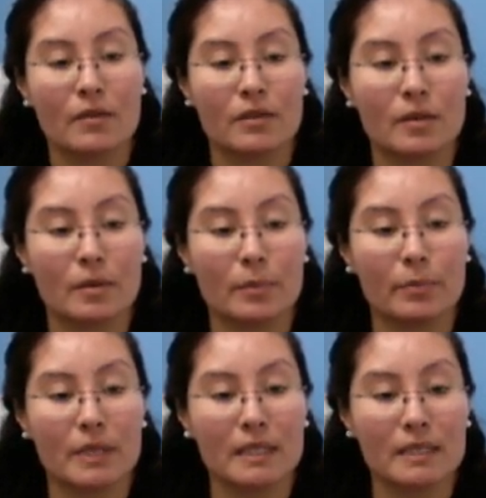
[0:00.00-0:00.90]
The
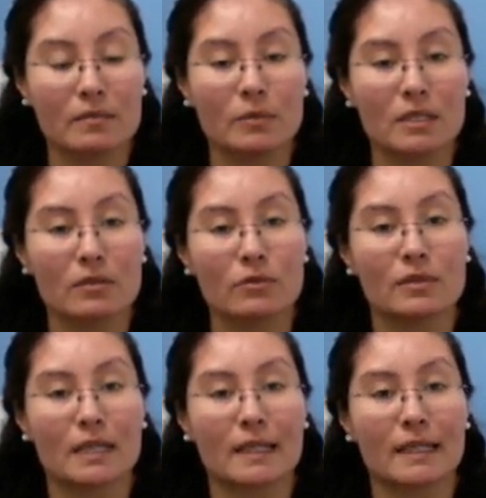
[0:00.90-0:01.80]
biggest
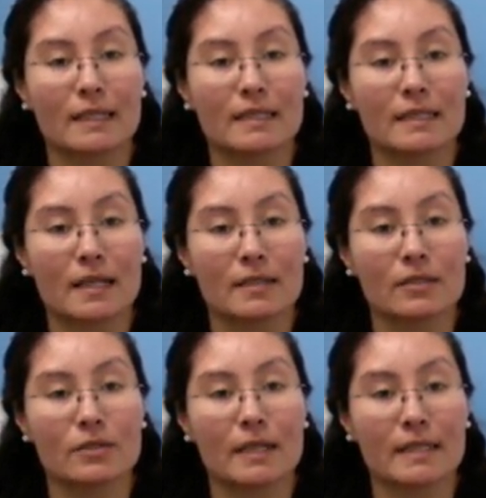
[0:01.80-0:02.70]
muscles that tend
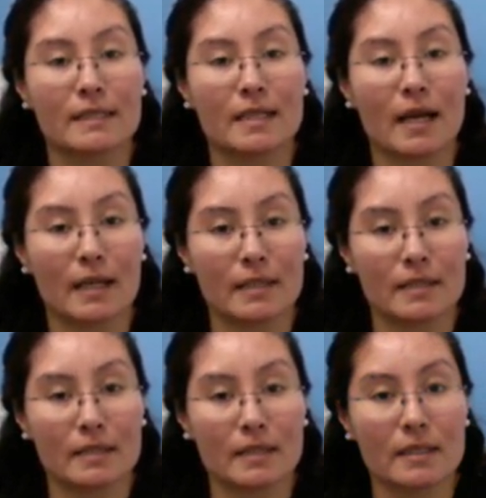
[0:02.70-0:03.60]
to get tight